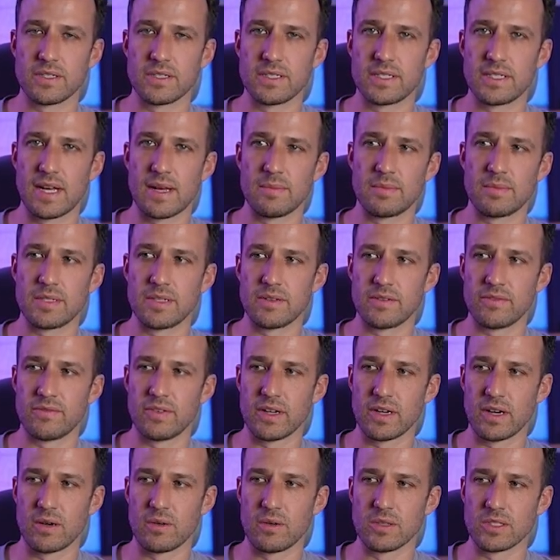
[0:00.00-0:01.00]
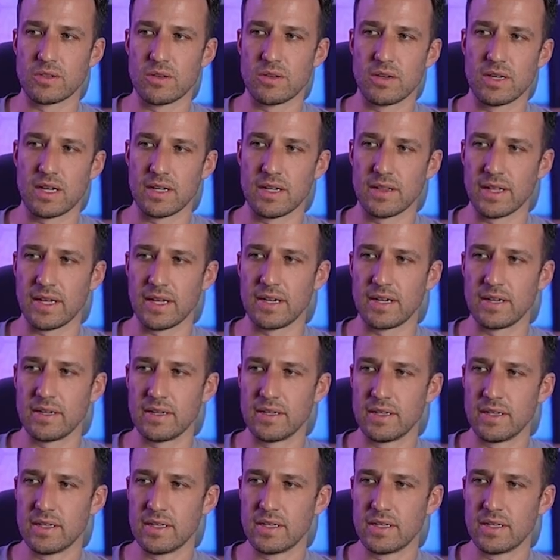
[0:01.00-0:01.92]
step to figure out what's going on later.